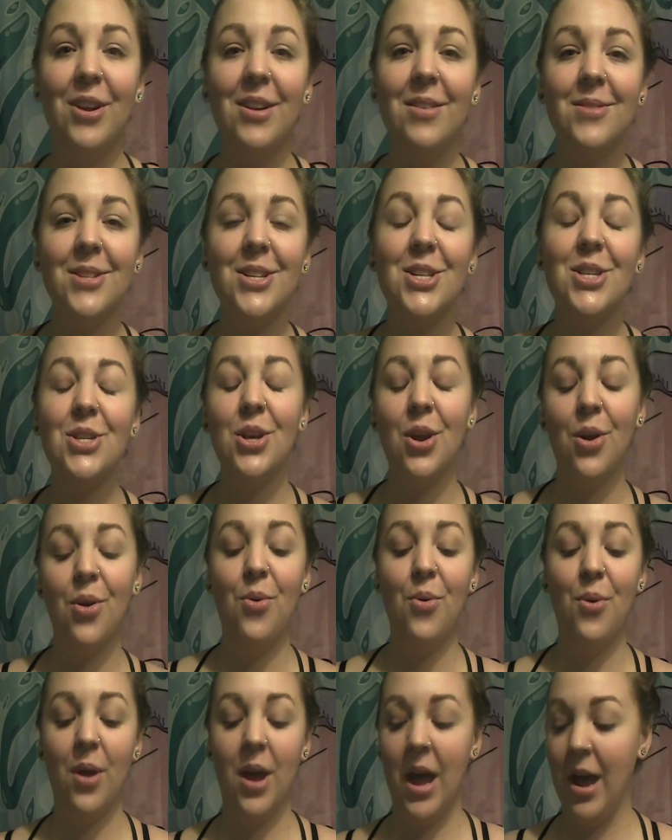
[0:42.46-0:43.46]

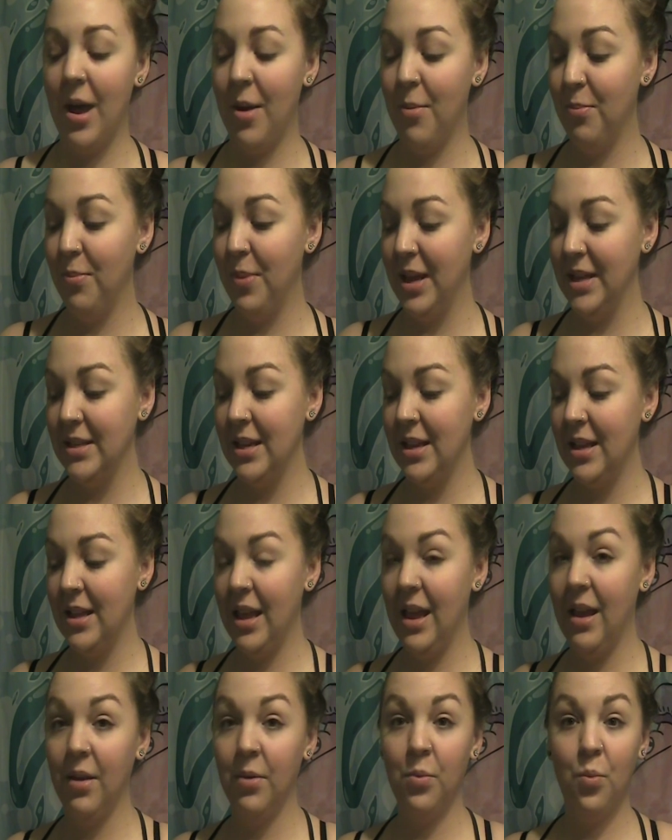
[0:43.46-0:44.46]
So
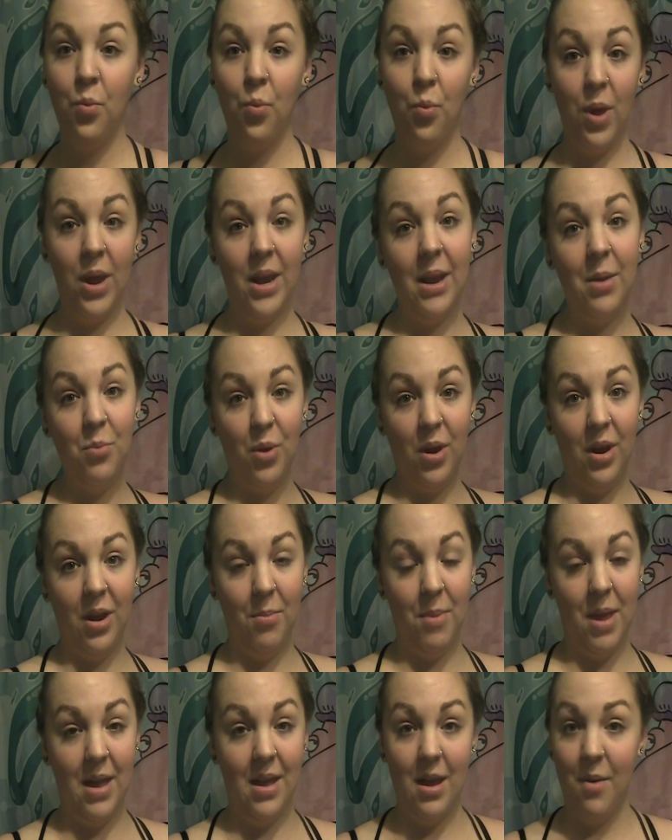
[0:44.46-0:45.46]
basically when I'm wearing
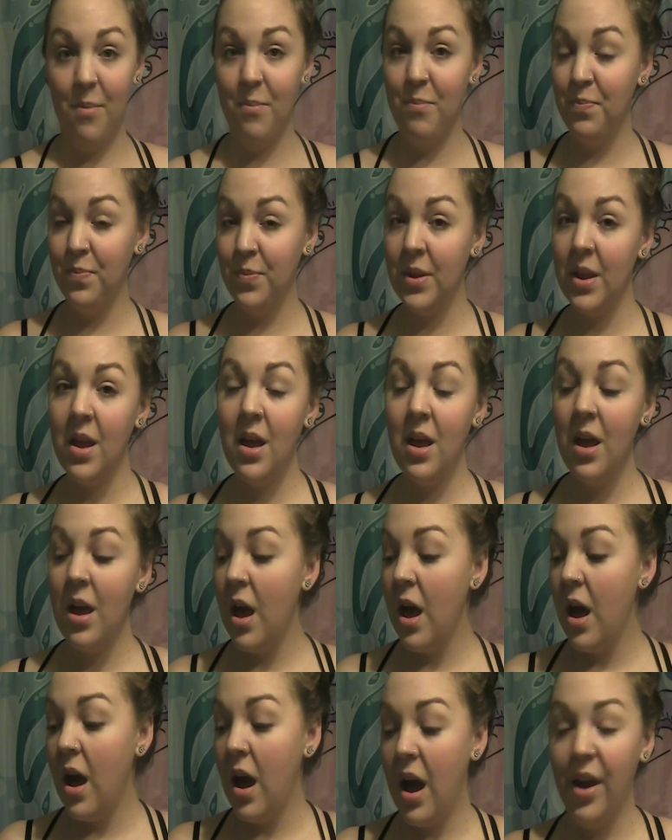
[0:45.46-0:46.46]
makeup,
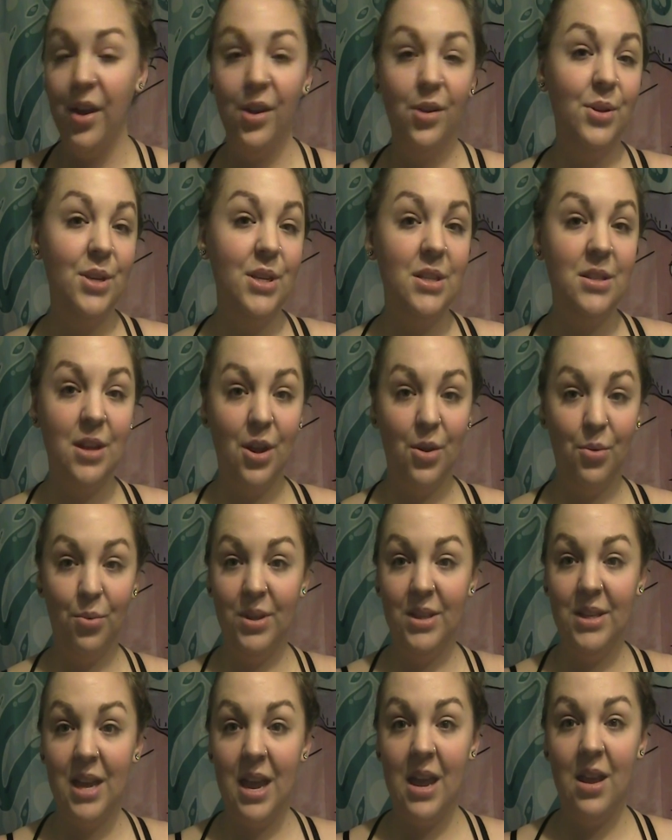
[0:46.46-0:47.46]
I always start
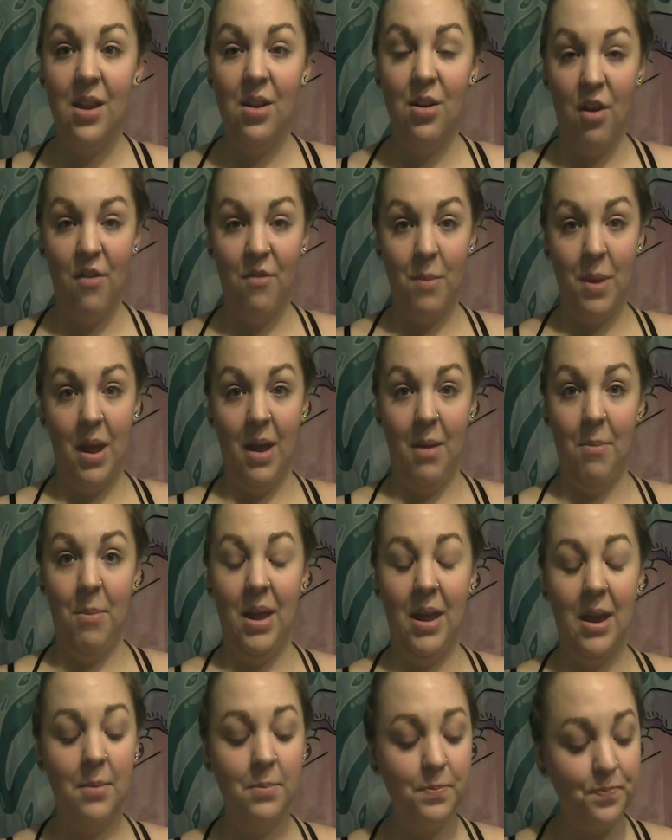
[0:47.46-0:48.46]
with taking off my eye
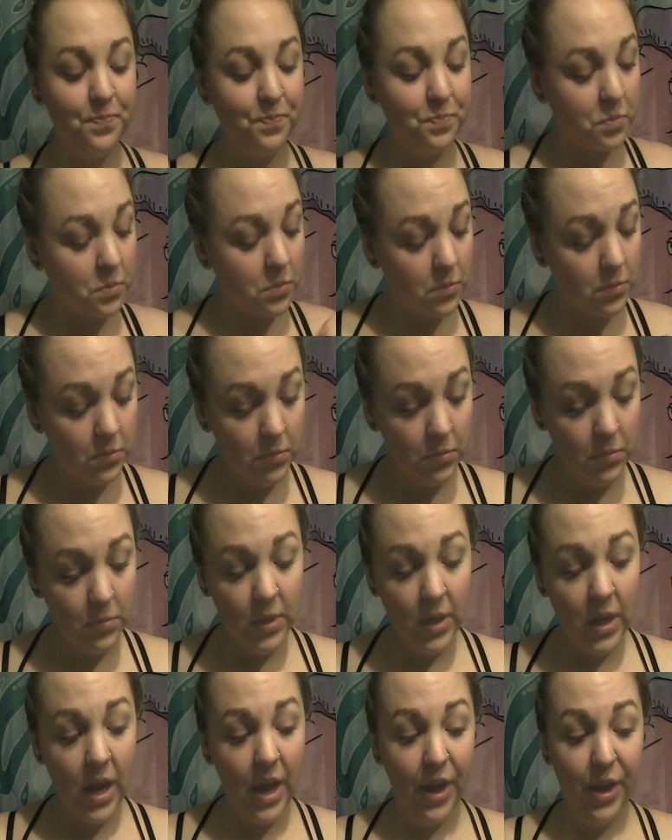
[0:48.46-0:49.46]
makeup.
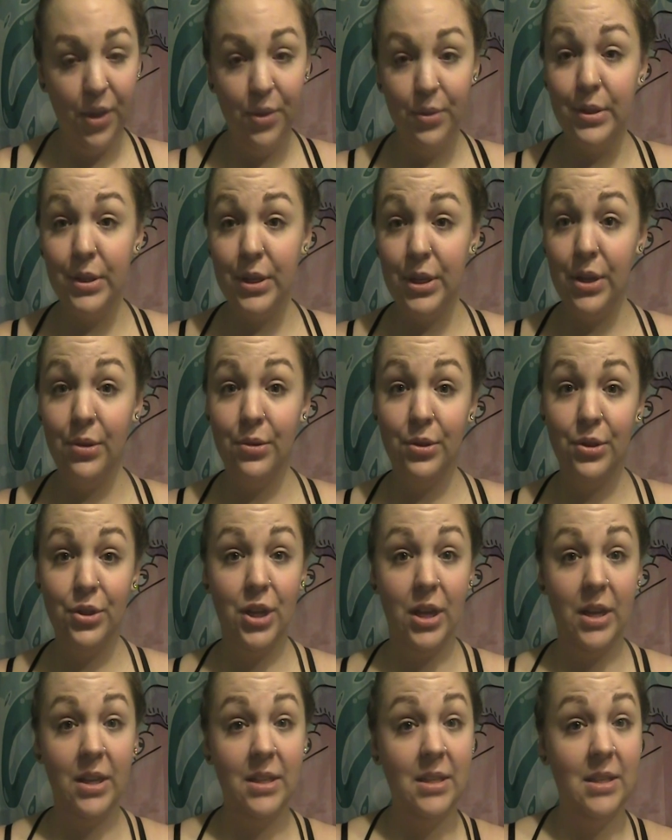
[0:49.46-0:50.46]
I used to use
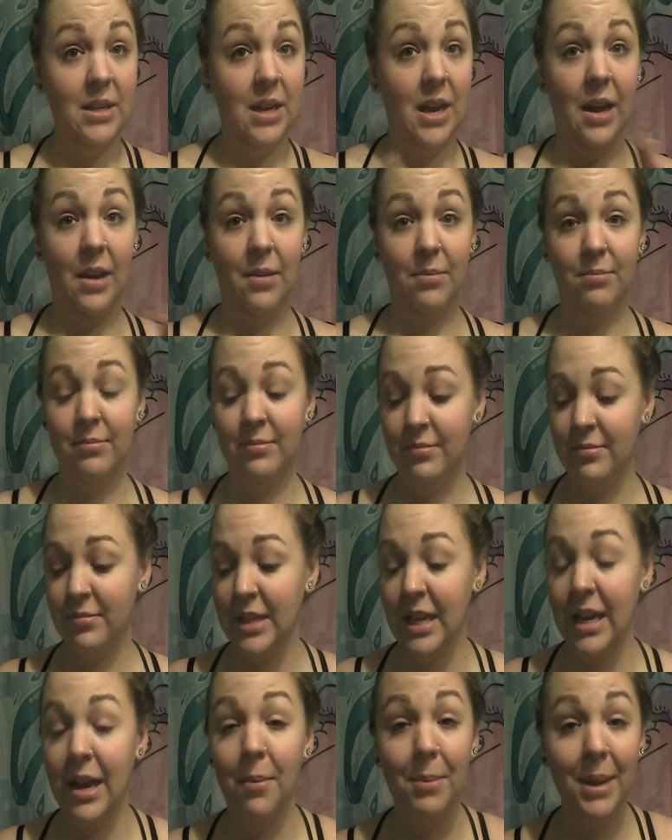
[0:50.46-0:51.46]
just
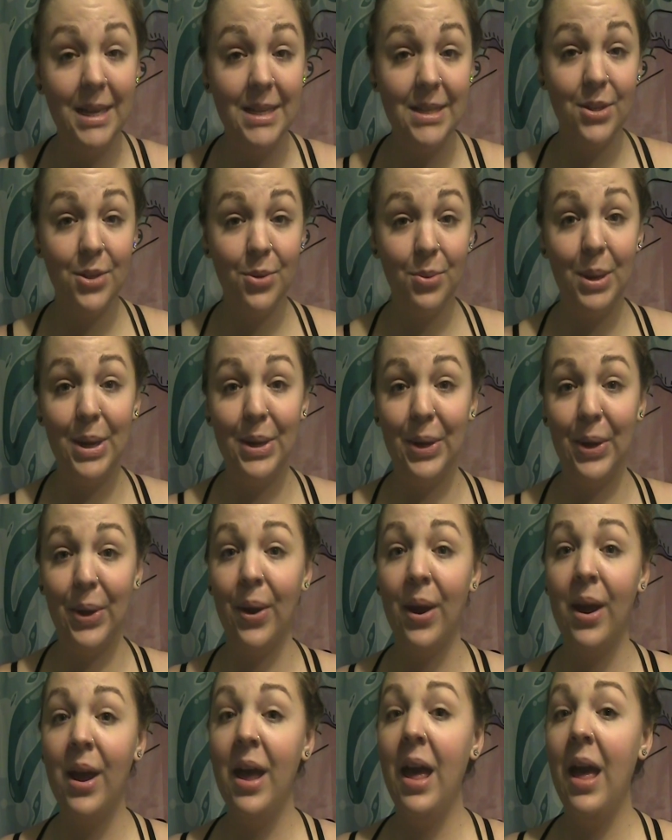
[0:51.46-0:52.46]
like a micellar water,
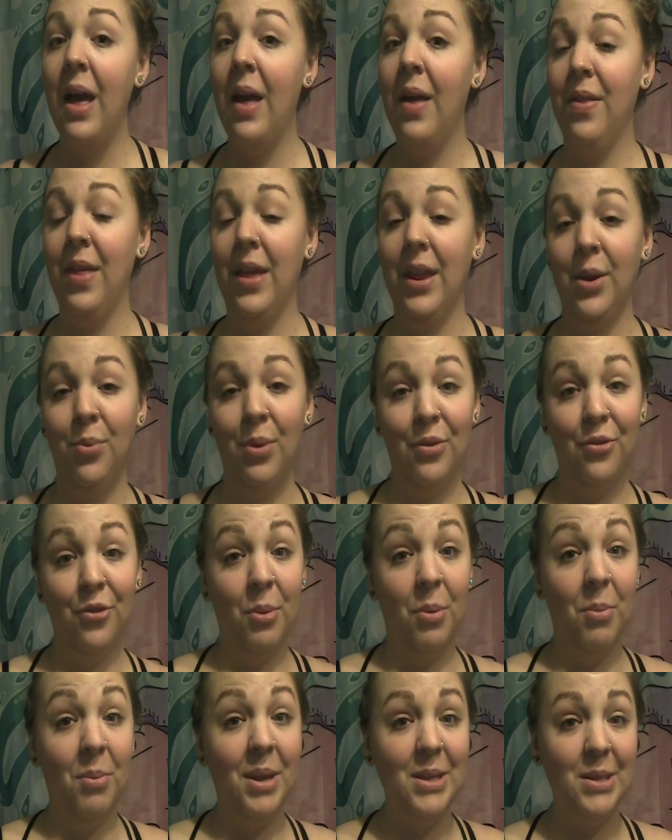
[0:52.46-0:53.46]
then I went from
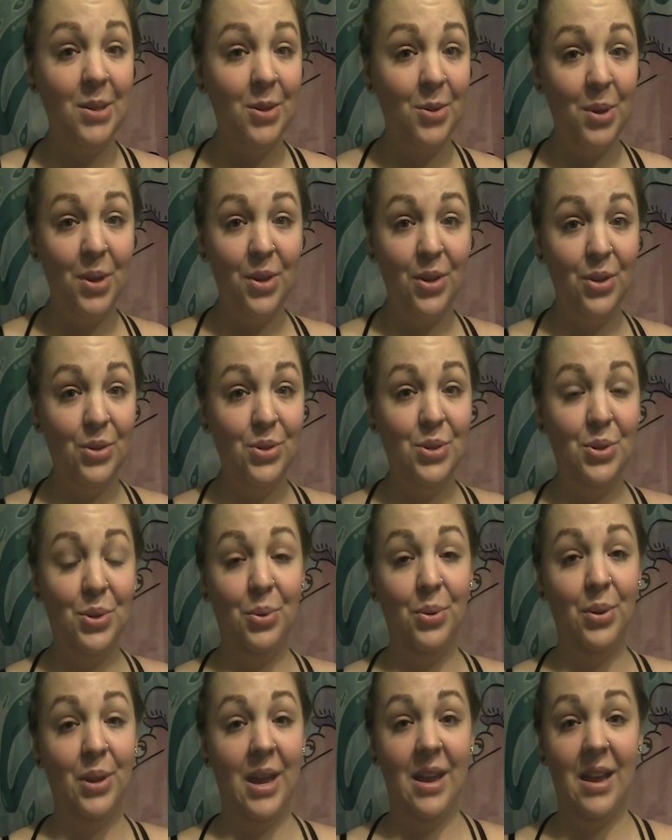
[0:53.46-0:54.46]
a micellar water
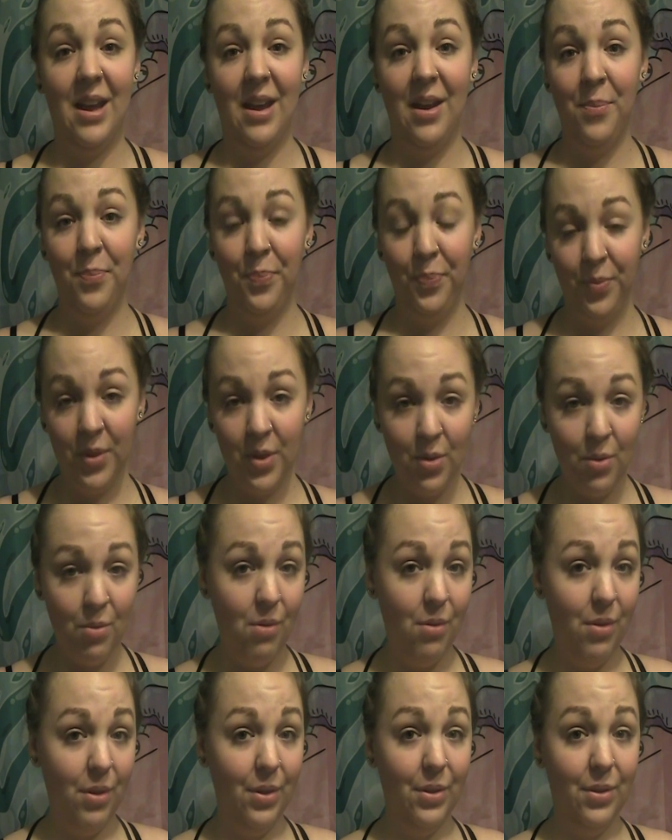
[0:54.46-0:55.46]
to like an
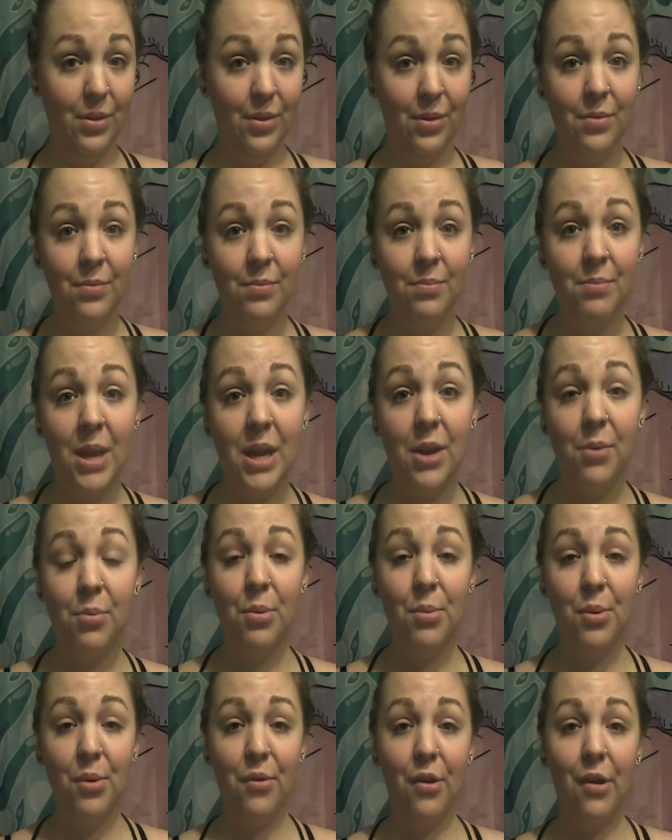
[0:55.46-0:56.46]
oil makeup
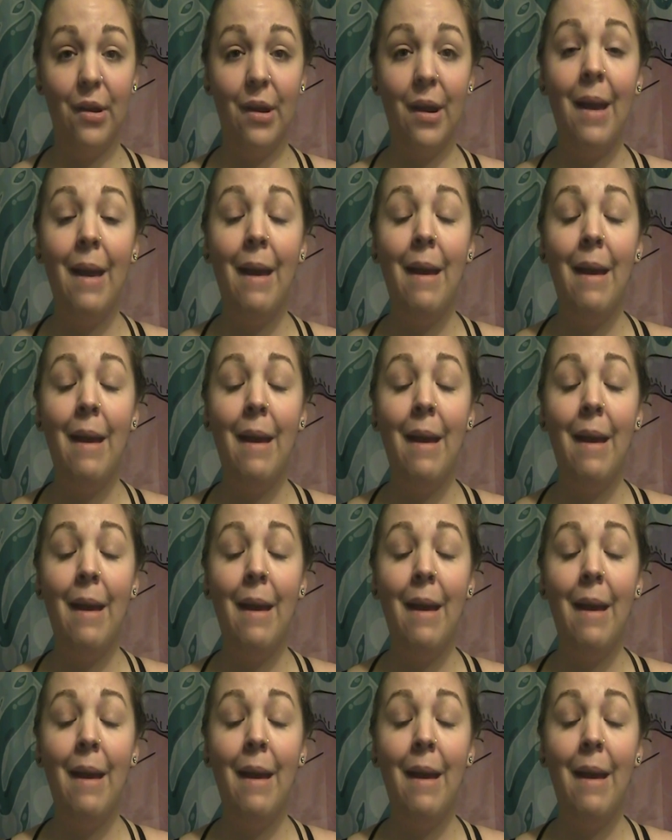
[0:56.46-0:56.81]
remover,